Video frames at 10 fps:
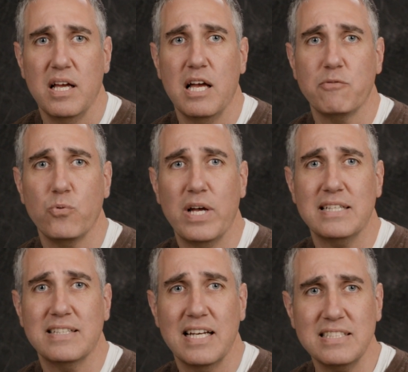if we
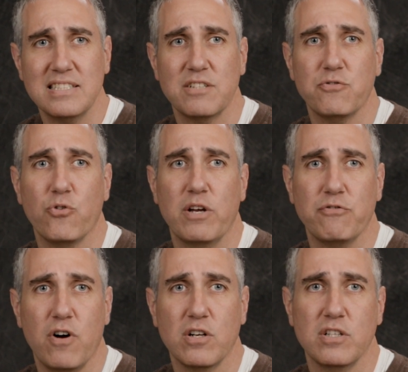had tested for a
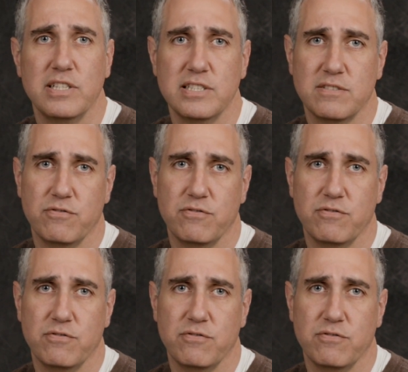fungal yeast